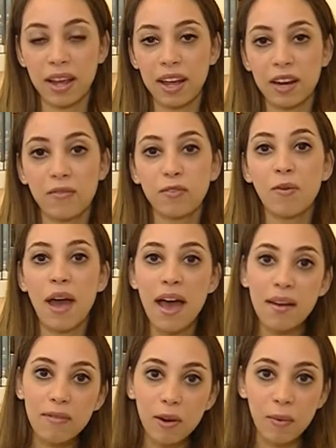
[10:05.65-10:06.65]
And if you
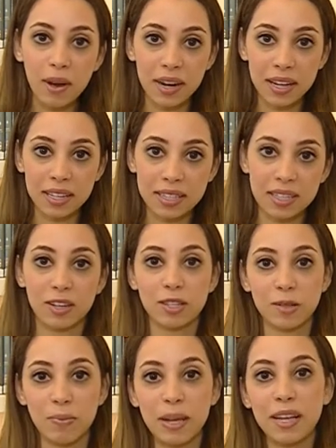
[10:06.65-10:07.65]
ever want to consider
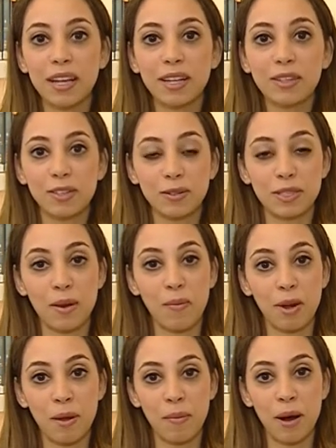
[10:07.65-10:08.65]
speaking to
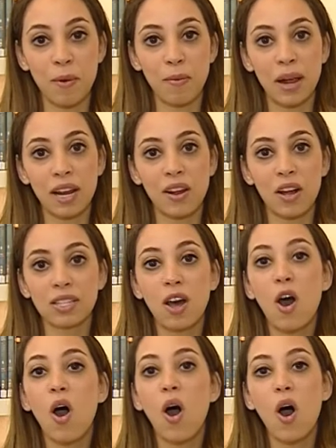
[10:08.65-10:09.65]
someone about weight loss,
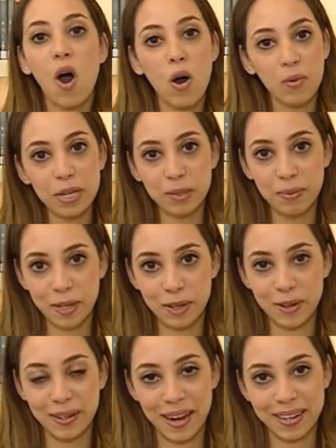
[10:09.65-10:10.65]
always speak
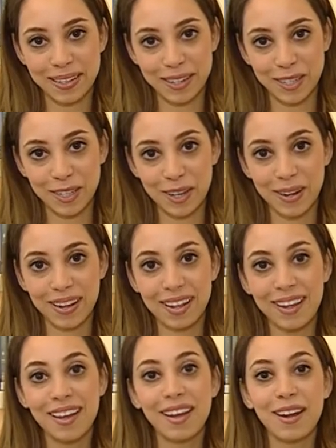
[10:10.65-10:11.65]
to a dietitian.
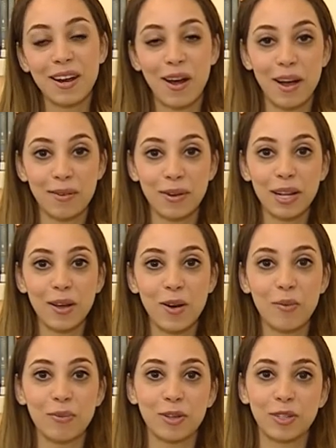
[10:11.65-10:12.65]
Now, I really
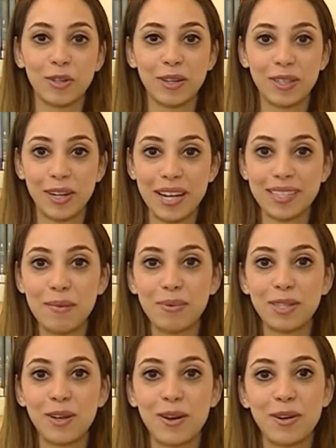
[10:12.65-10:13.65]
hope you enjoyed today's
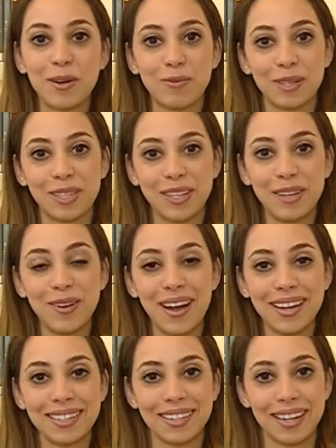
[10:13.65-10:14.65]
episode and we'll see you
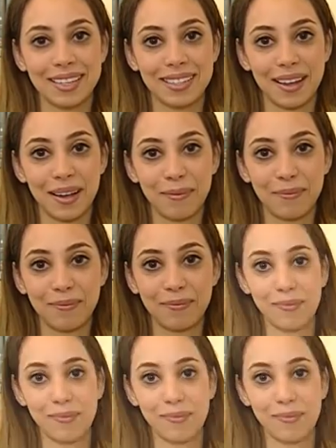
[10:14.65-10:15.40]
guys next time.